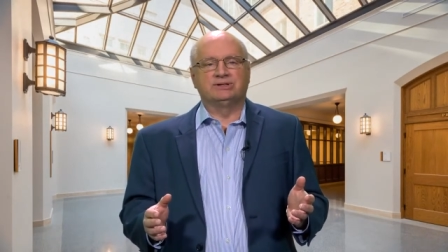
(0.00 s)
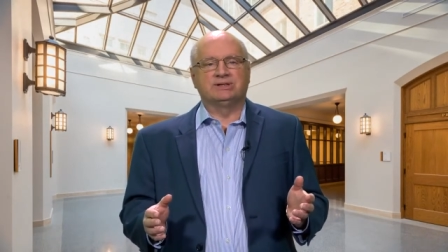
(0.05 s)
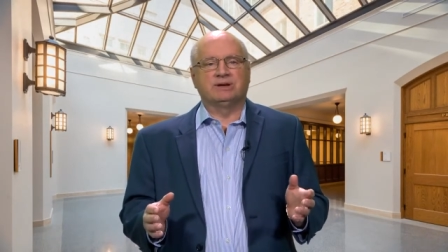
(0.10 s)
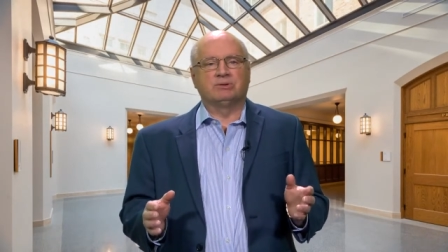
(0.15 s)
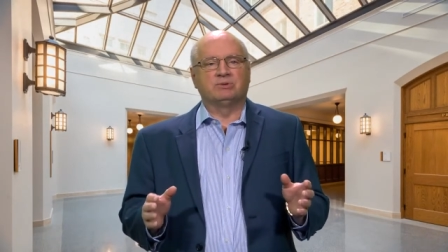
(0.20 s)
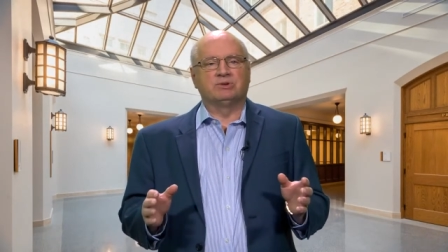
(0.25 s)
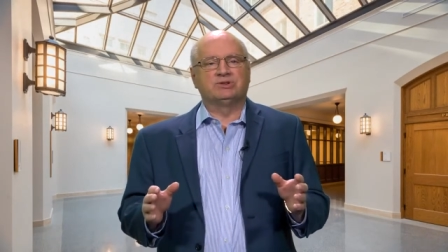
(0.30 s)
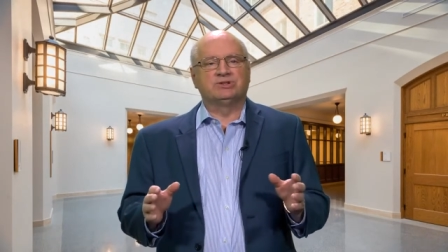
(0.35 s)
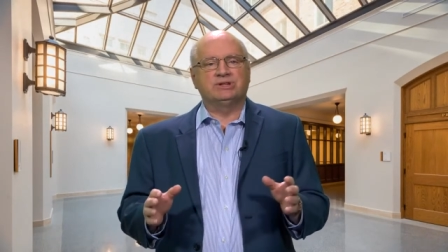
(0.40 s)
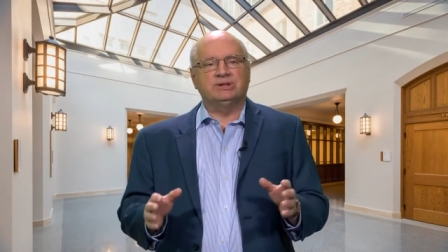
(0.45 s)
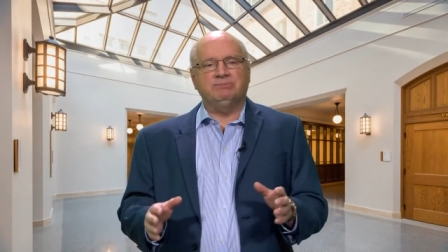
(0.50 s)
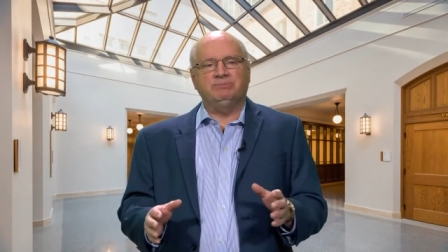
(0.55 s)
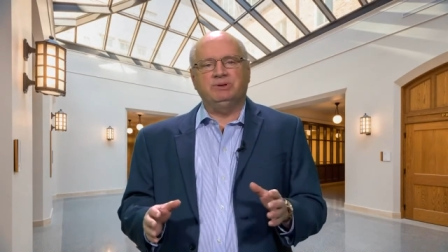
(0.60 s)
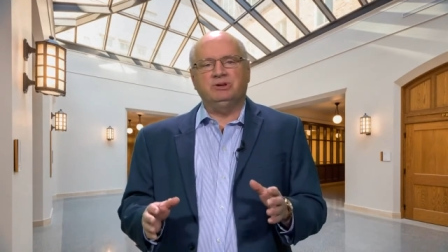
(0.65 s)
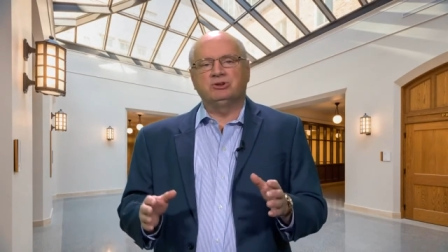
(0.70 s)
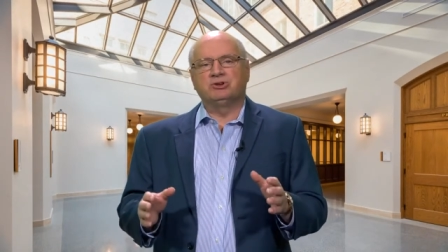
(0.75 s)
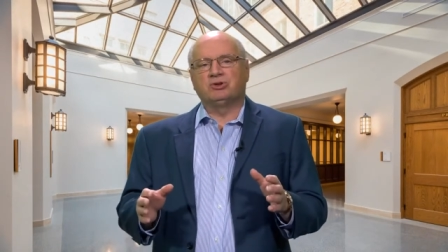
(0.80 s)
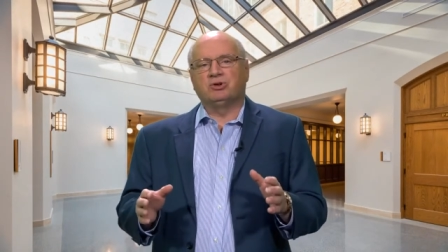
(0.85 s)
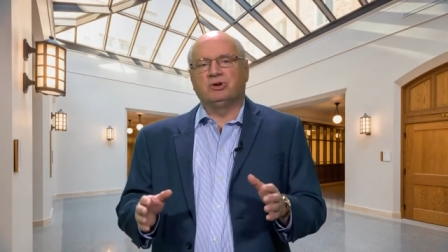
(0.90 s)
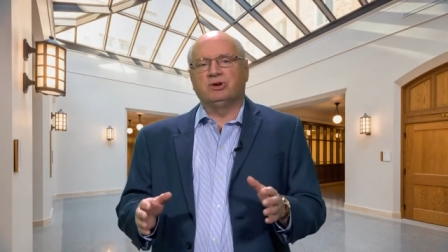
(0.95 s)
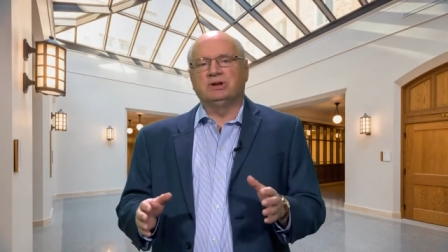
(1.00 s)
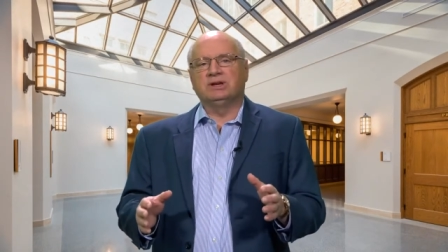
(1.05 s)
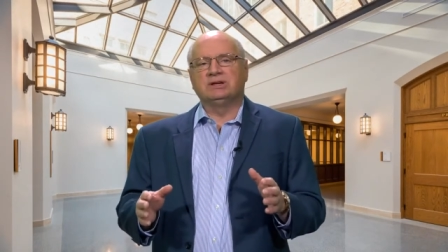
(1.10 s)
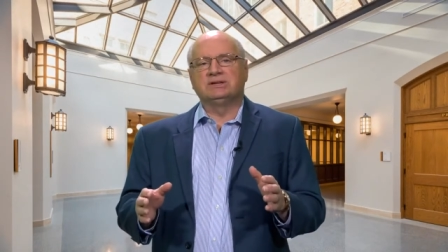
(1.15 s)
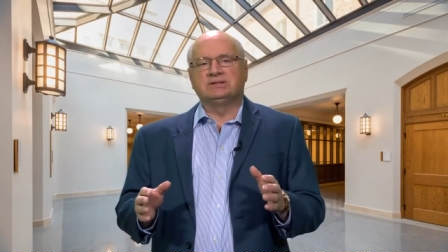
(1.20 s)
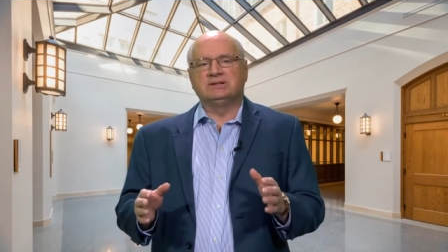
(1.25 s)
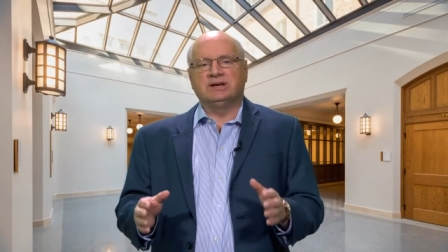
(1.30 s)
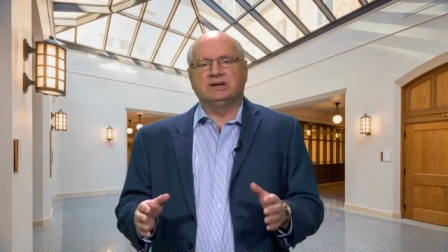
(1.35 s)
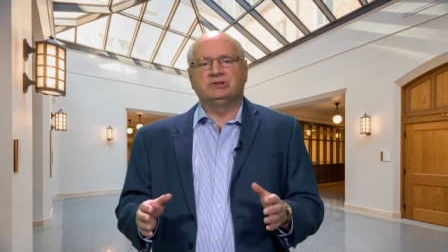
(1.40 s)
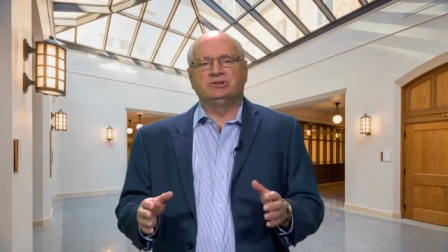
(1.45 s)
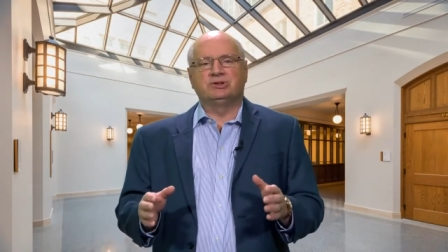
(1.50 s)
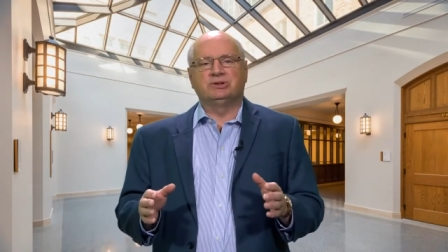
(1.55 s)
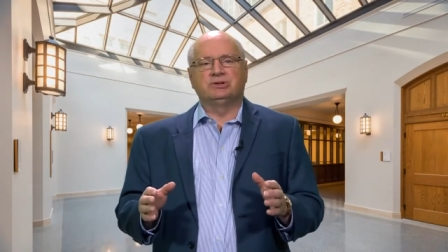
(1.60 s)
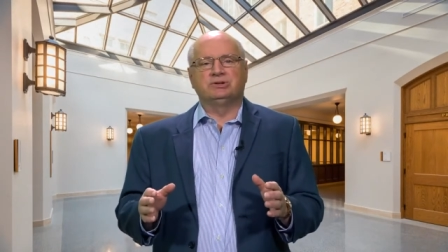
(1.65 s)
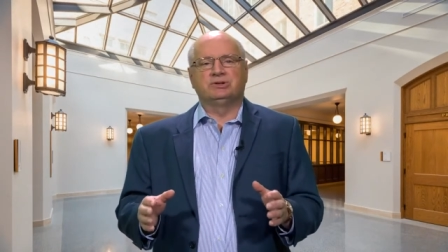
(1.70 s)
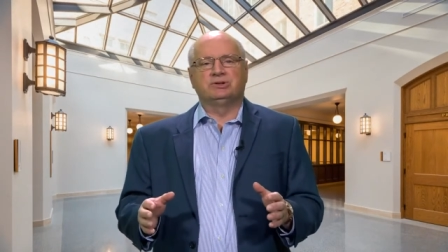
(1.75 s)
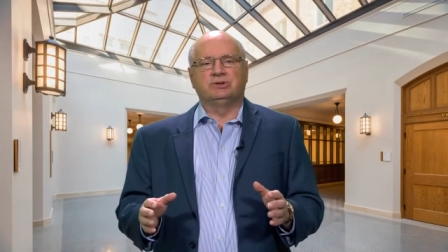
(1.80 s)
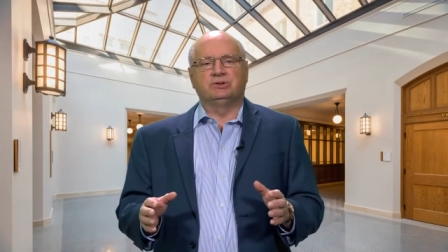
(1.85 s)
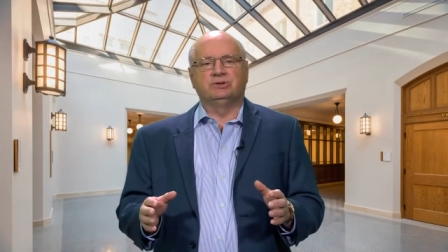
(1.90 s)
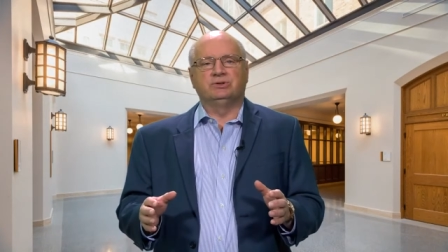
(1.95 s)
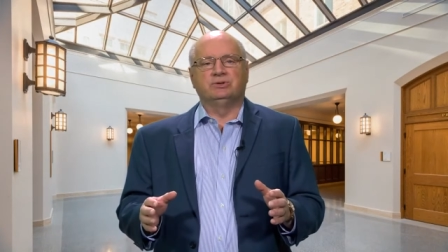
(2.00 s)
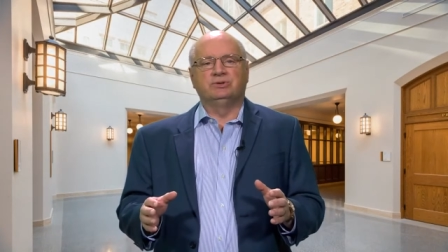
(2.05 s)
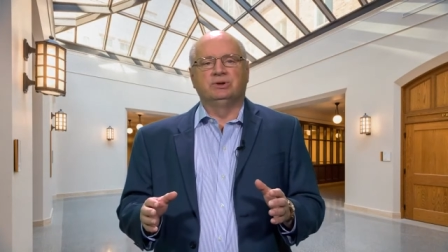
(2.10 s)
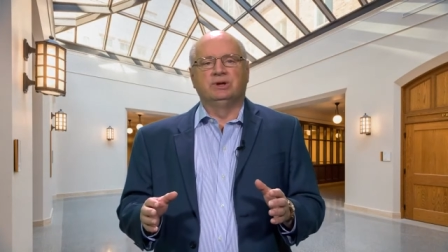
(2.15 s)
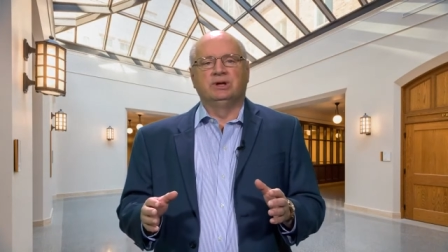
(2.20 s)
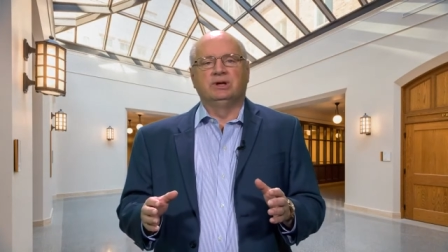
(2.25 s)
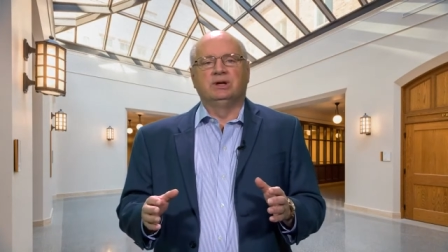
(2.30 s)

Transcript: They were simply drawing attention to